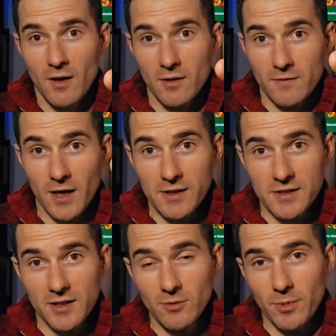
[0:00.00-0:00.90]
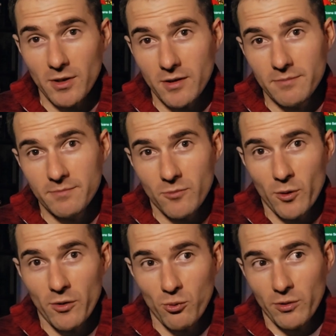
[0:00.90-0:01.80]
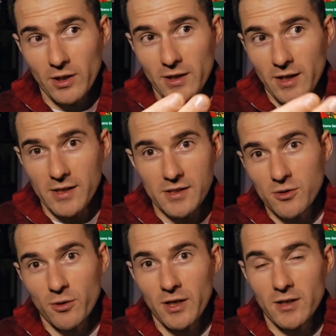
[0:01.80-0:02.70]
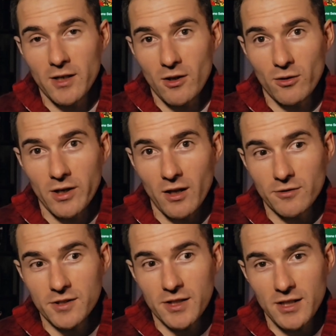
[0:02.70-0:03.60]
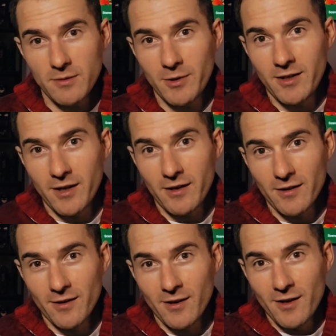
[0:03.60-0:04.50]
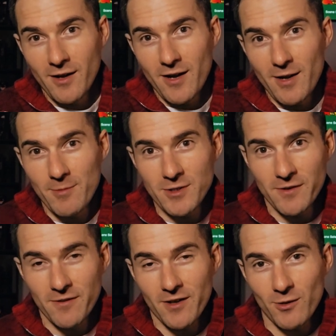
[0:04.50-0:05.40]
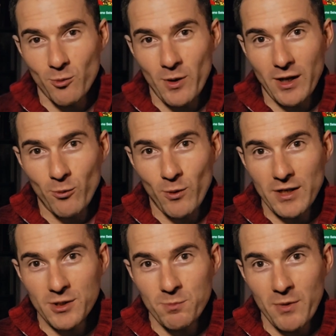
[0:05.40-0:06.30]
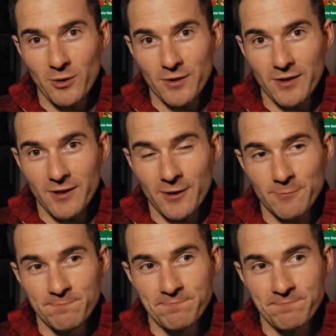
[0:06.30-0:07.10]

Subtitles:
you've got a steelbook with a really nice green and yellow color scheme and an image of the Wicked Witch melting there.